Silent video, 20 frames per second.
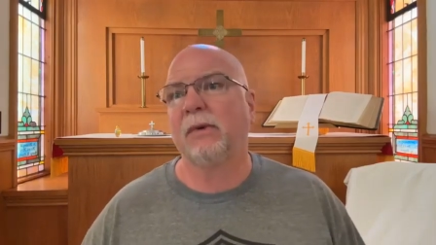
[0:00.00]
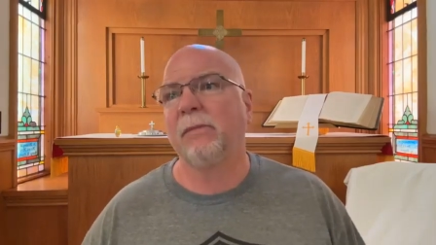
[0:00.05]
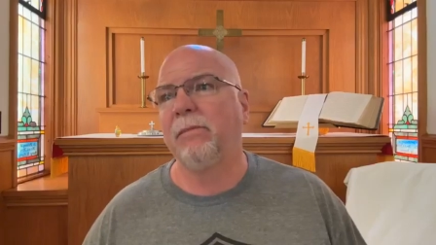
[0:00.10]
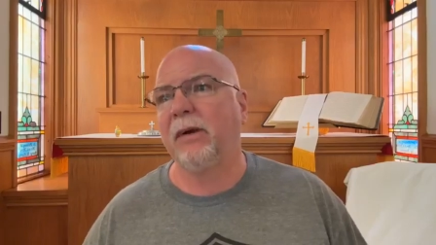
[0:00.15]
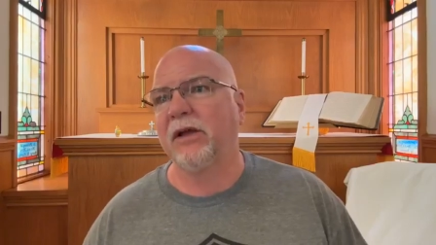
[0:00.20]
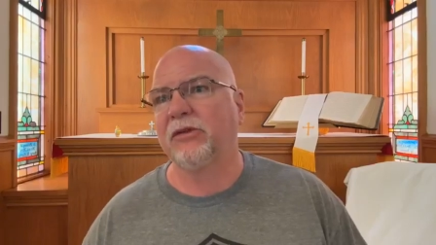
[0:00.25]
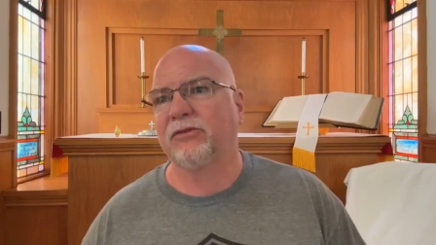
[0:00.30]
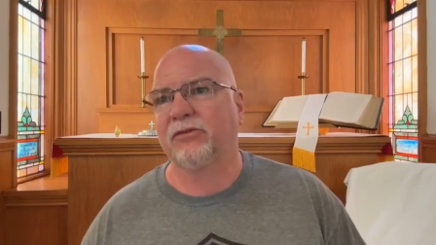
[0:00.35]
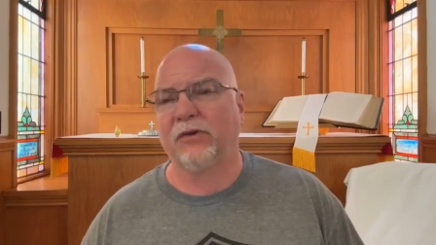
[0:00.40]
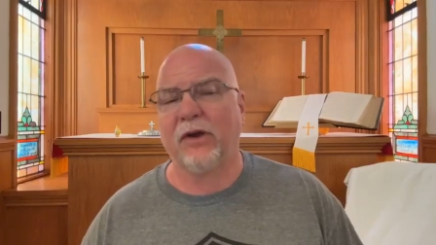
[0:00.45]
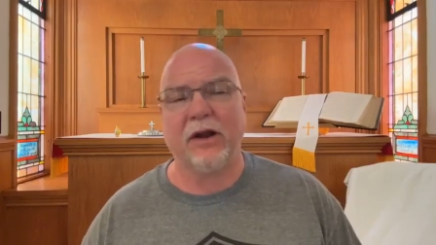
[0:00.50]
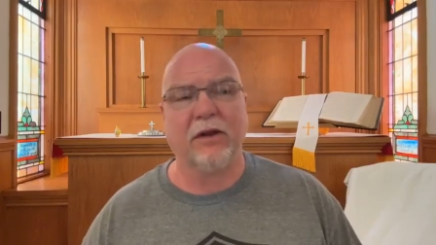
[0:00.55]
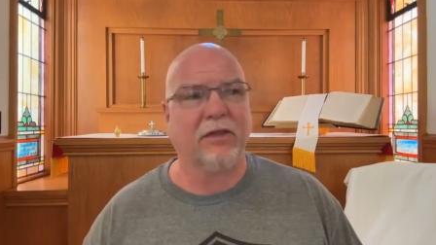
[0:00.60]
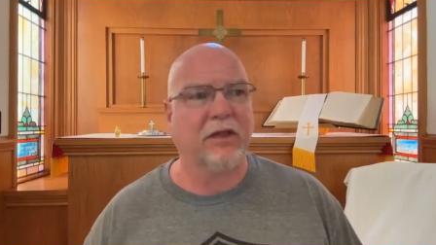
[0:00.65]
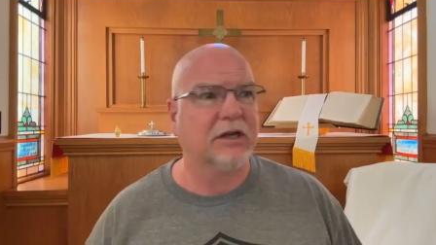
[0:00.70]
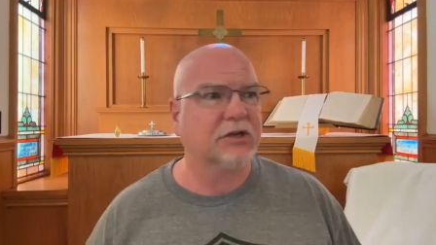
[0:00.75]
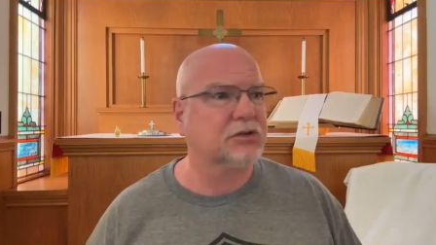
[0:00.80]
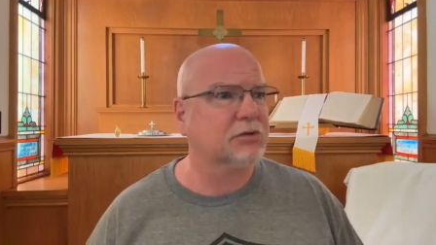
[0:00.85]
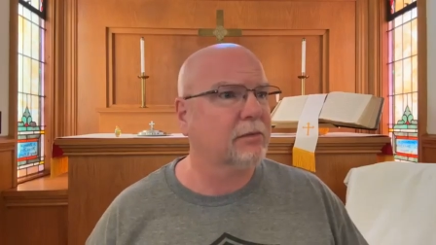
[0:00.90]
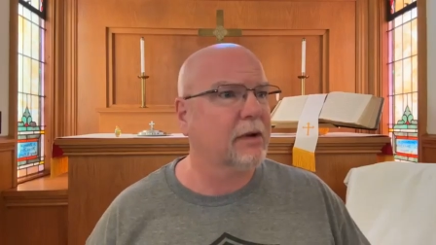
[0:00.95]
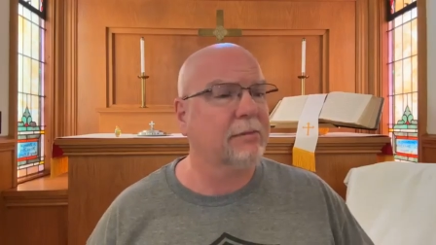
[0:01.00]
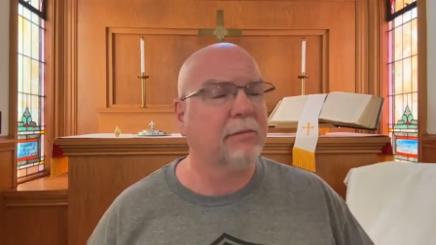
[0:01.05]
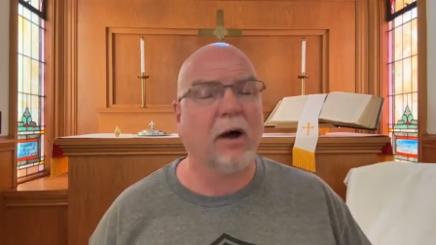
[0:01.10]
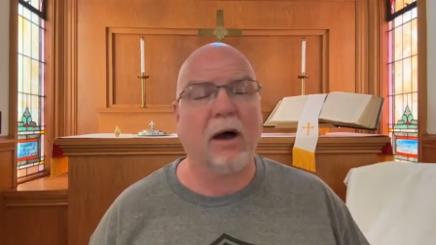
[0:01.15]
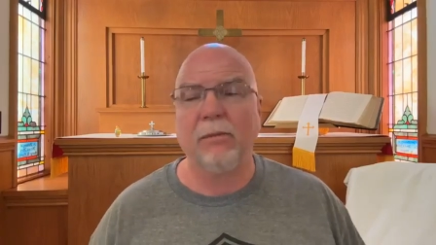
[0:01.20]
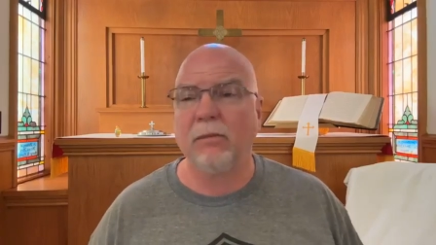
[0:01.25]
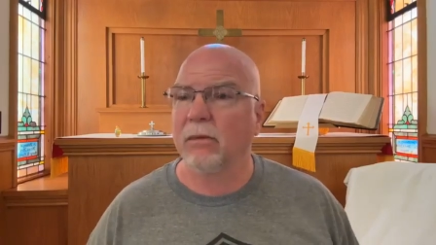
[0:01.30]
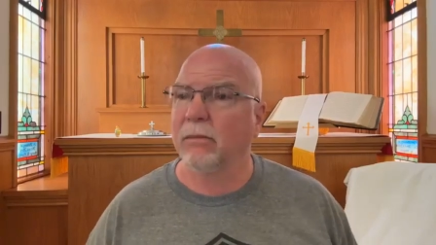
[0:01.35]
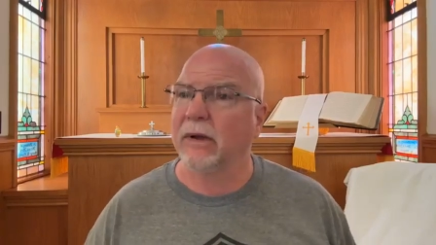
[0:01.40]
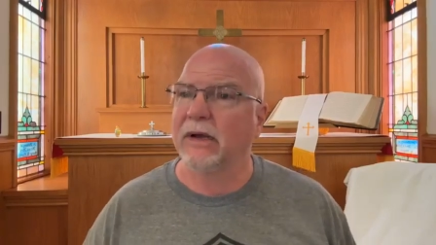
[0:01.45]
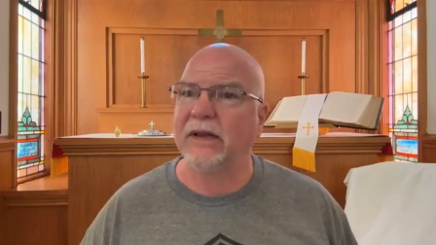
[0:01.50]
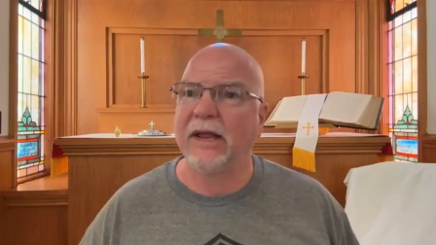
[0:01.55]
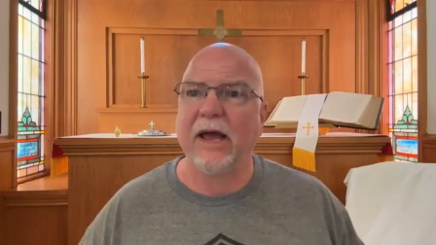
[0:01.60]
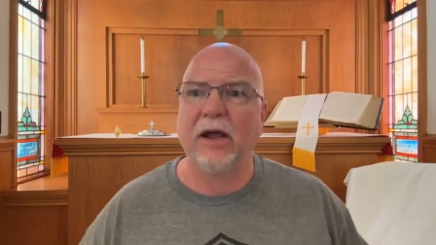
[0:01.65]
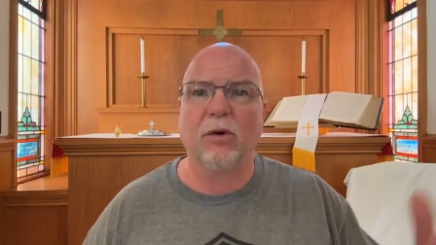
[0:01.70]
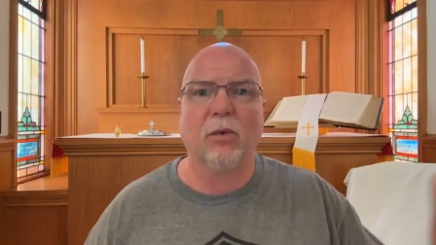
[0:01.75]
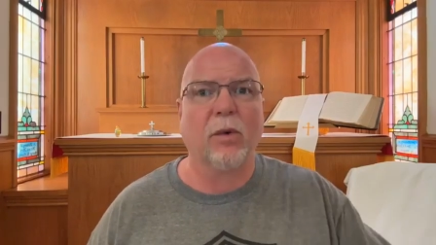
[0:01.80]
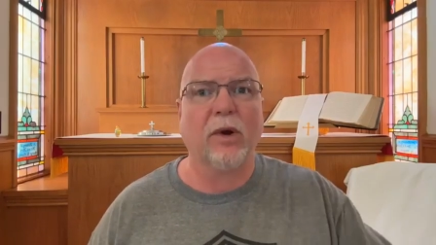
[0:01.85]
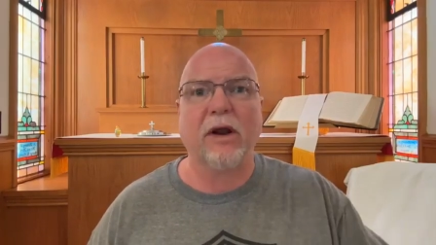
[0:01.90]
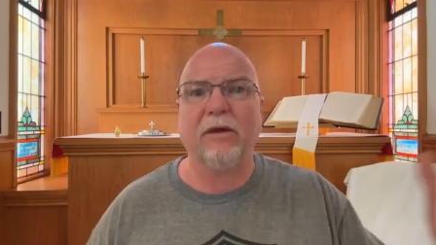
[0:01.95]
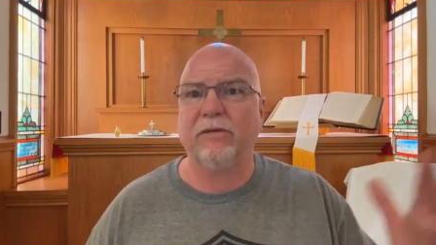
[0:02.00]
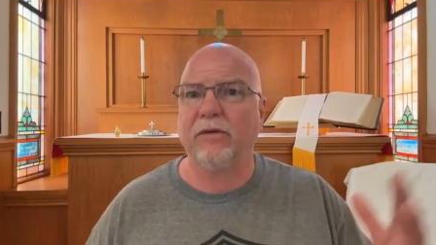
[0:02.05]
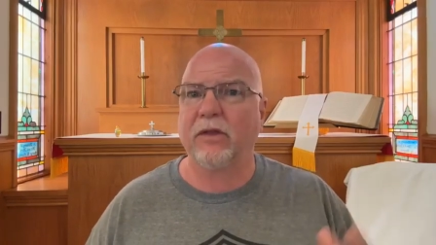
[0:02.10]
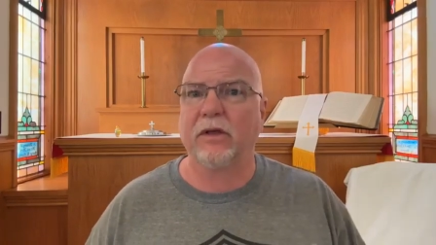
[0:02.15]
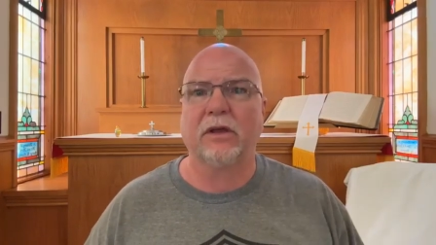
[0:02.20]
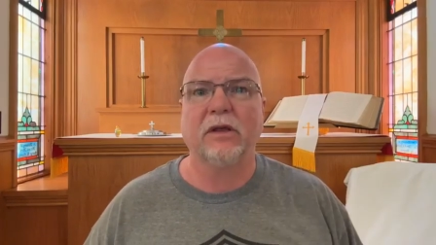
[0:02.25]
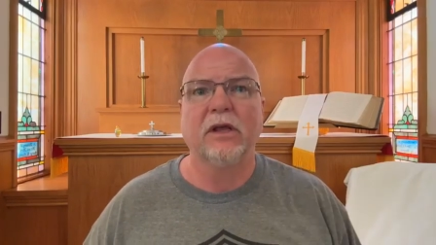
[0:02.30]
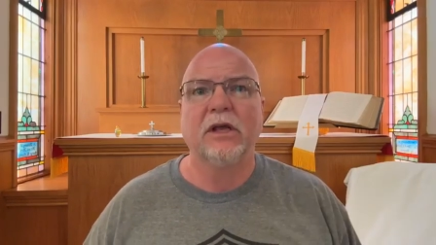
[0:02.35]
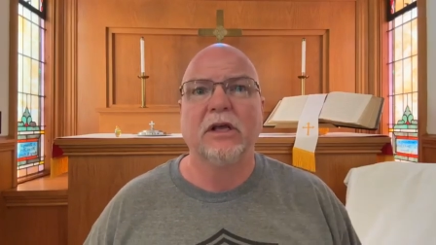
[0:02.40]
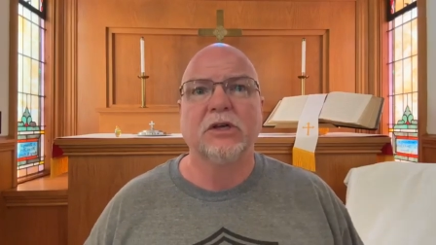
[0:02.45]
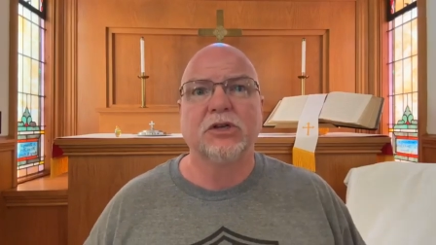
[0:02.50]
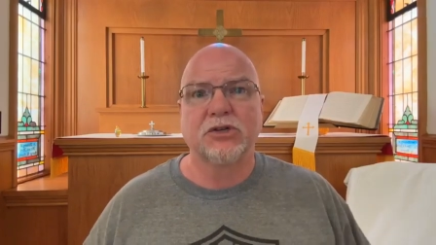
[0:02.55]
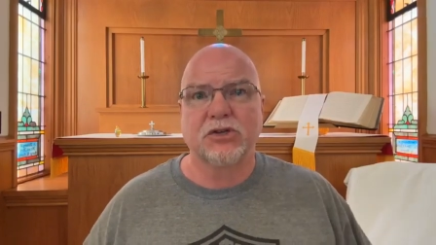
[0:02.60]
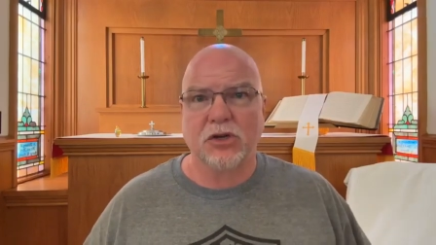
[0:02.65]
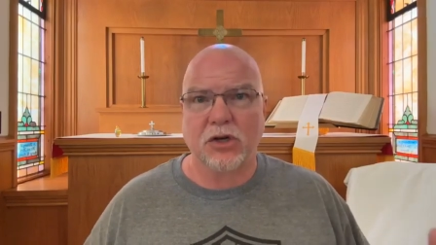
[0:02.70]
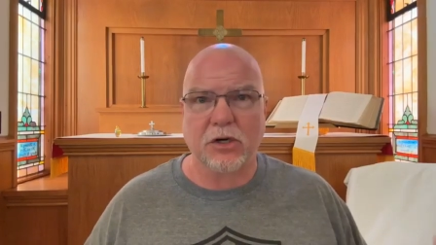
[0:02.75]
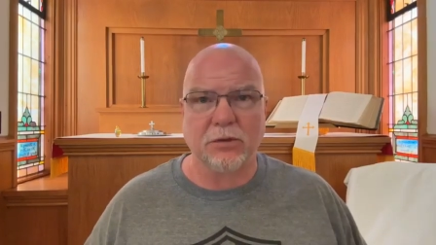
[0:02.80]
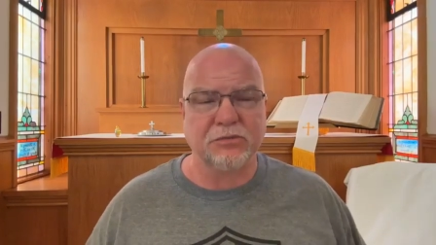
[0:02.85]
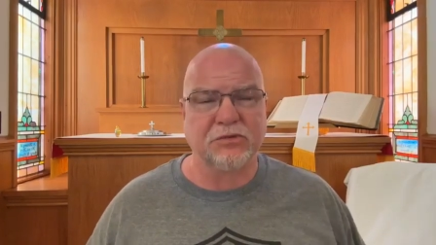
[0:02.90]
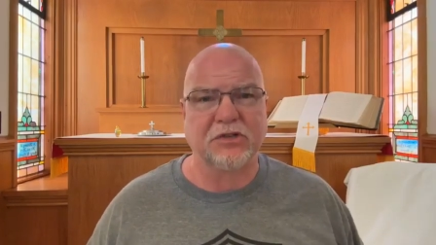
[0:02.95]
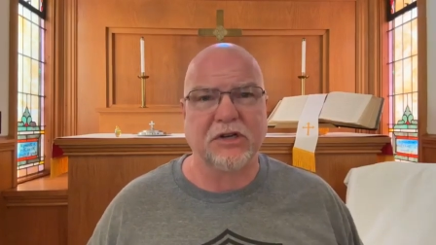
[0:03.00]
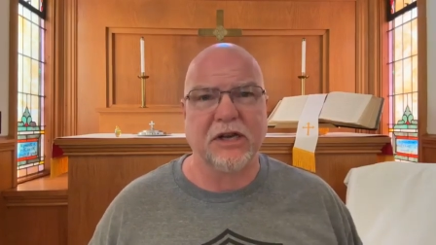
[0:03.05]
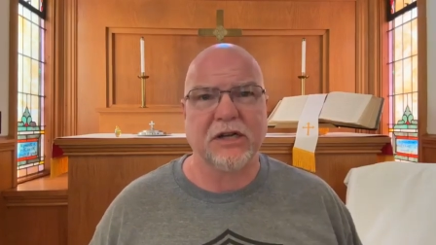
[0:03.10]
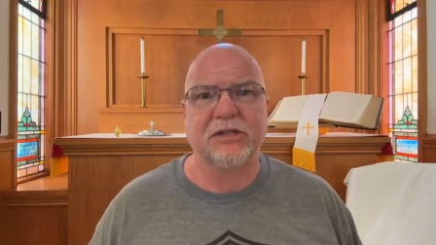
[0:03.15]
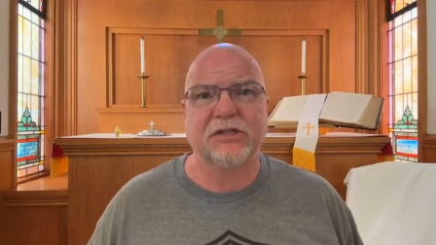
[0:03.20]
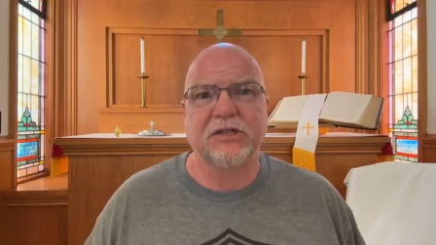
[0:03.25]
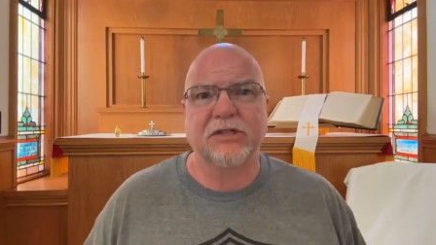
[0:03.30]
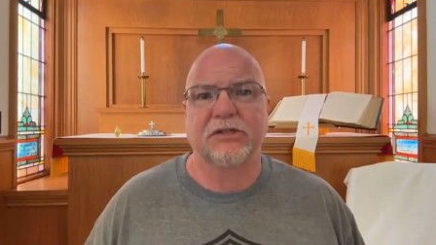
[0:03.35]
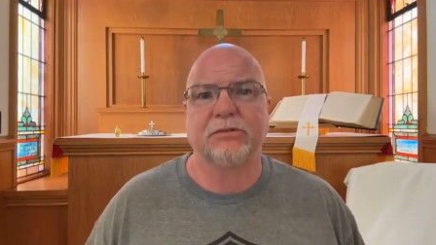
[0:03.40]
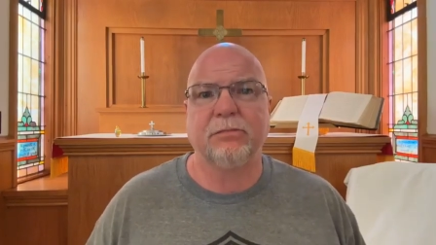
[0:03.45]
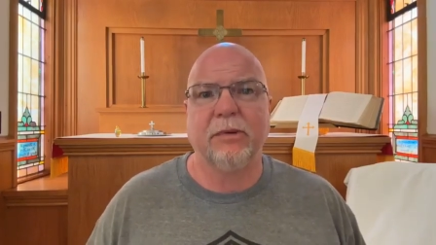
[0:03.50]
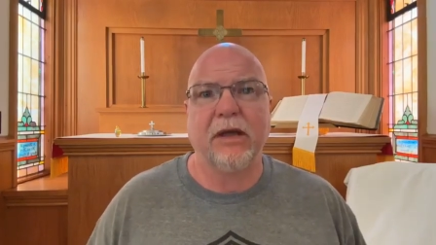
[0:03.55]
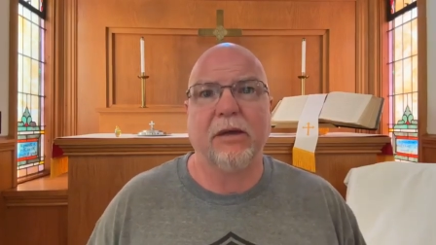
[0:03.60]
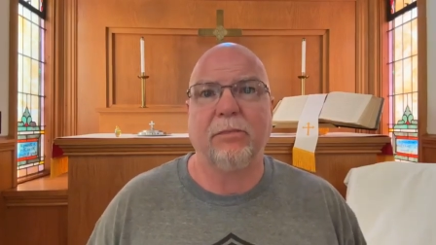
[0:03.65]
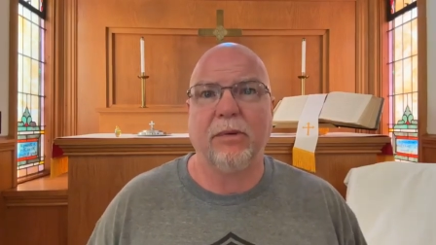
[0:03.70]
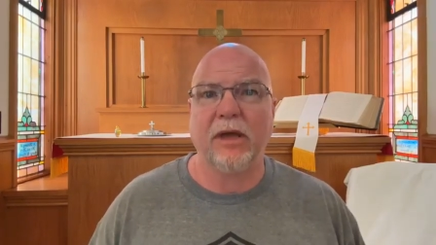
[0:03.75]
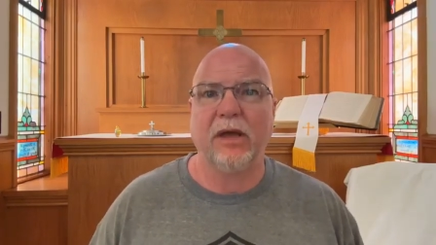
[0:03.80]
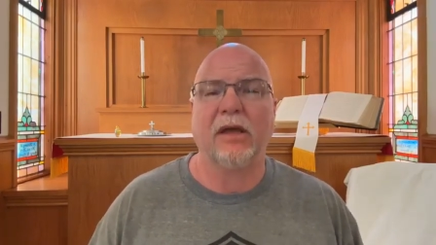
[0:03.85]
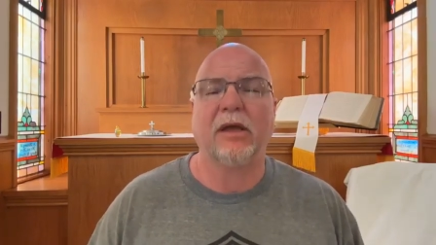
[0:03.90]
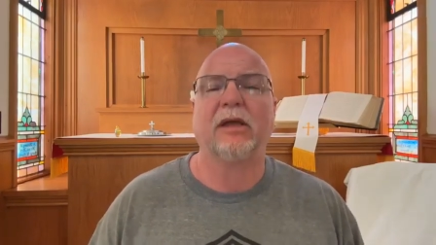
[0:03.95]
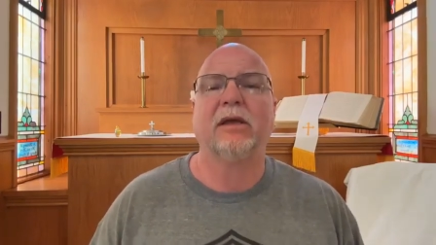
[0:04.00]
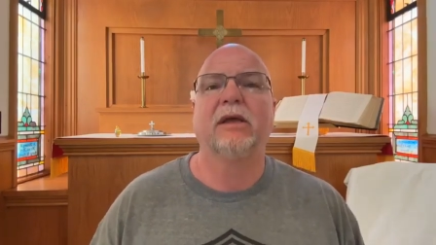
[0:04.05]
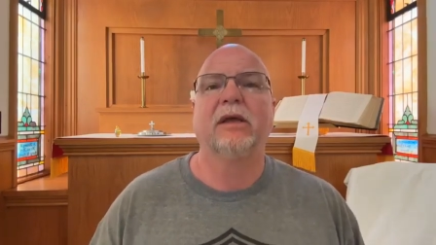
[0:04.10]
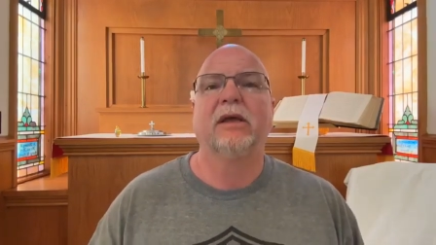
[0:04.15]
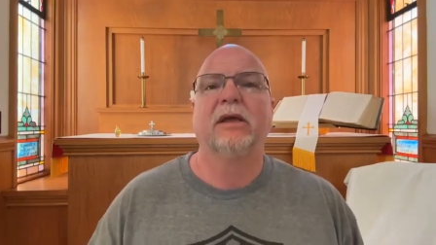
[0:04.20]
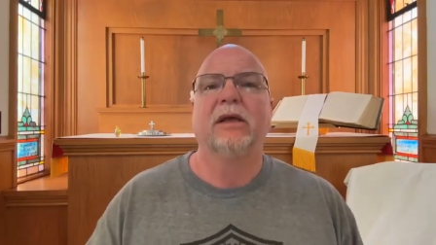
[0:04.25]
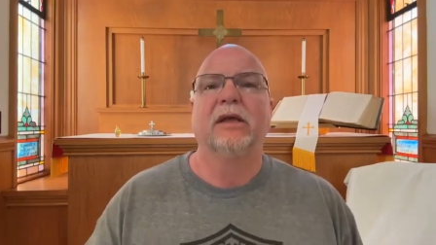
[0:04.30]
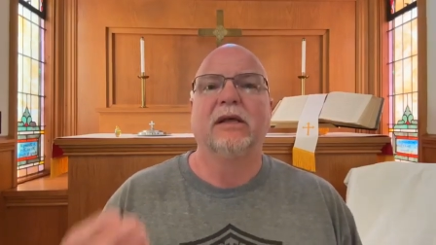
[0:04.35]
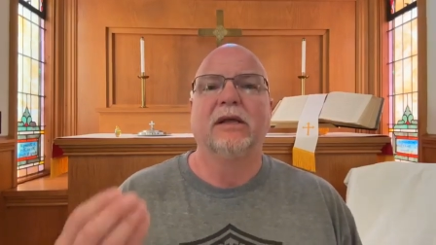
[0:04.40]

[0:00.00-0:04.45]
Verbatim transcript: or my best friend this or my mom or my dad or whatever the circumstances may be.